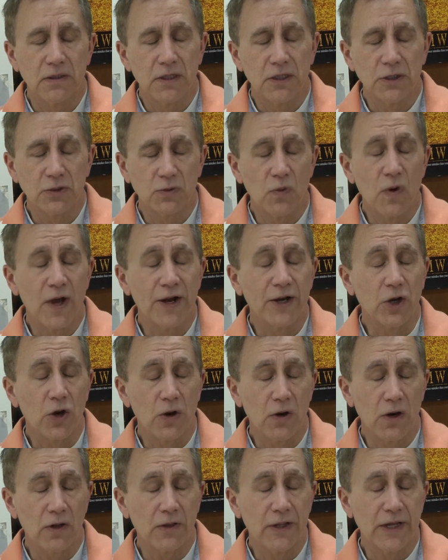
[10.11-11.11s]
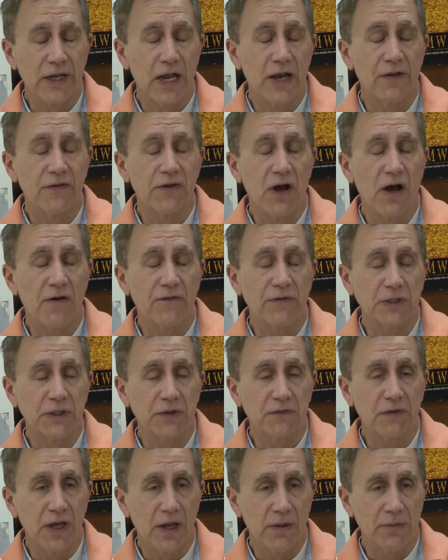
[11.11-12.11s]
is run currently out of the
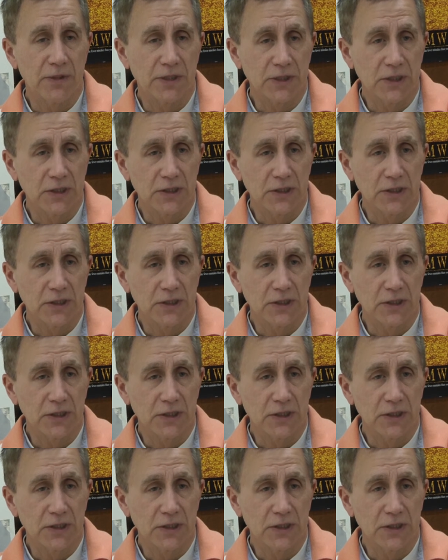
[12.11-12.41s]
Office of Campus